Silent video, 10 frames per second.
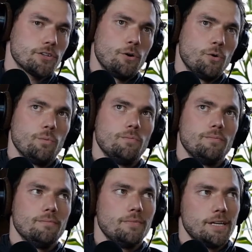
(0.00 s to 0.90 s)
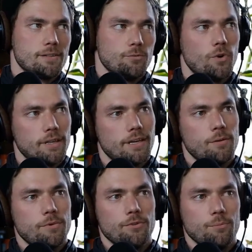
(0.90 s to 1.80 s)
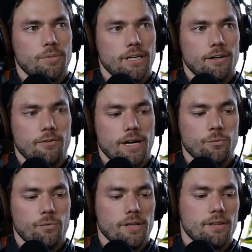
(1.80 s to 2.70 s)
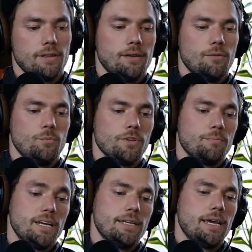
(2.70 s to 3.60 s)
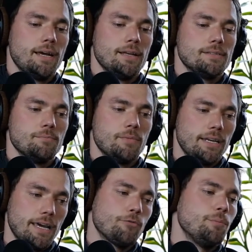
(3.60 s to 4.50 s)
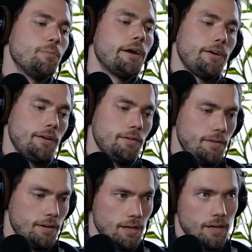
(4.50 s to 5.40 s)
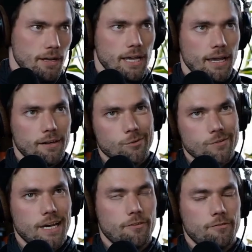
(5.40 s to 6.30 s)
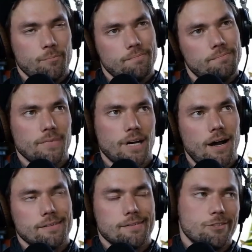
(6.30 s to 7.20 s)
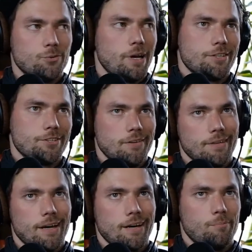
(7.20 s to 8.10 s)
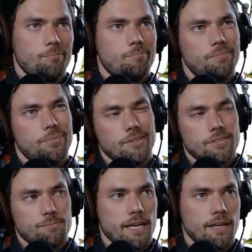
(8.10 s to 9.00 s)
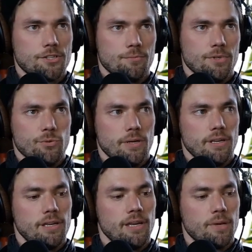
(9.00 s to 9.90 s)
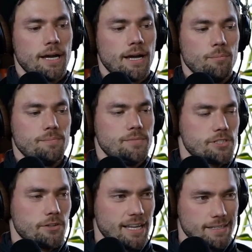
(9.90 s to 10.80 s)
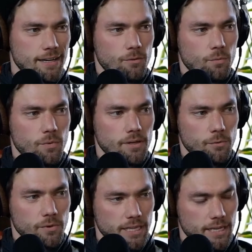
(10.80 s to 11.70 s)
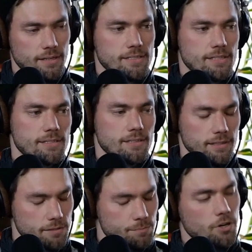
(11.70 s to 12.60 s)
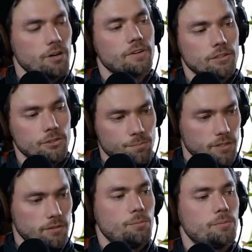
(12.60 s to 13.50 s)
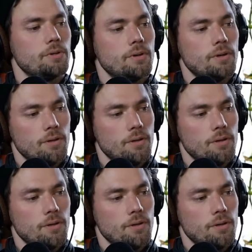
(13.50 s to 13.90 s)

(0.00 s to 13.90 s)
So that's the one thing I've been really playing around with. And with my dad remarried, and it was kind of an odd situation and kind of put some tension between him and I. So that's kind of what, with his, it's like this perfect loop-de-loop.